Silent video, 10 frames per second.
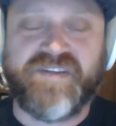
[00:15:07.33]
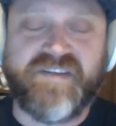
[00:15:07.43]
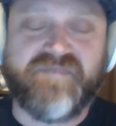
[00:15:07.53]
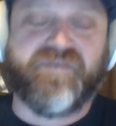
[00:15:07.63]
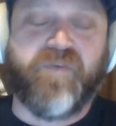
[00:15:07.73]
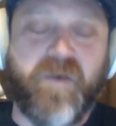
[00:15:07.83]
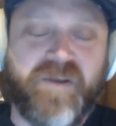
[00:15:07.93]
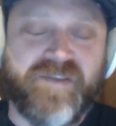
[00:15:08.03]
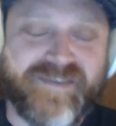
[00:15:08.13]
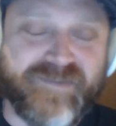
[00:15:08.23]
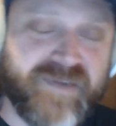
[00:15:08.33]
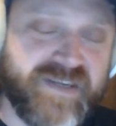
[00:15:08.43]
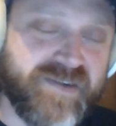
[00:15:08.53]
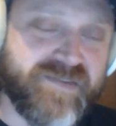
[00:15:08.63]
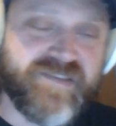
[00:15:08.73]
tin foil in the
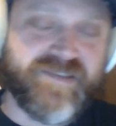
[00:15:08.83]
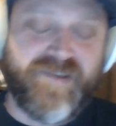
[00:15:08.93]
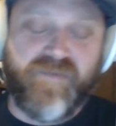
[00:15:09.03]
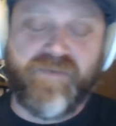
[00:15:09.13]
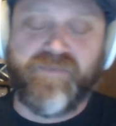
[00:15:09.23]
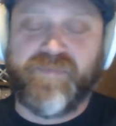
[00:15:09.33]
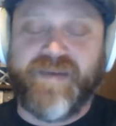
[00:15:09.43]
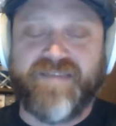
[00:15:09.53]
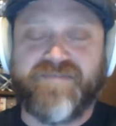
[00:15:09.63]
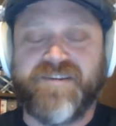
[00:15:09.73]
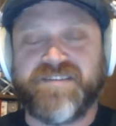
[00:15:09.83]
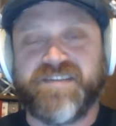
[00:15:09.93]
windows so no one would bother us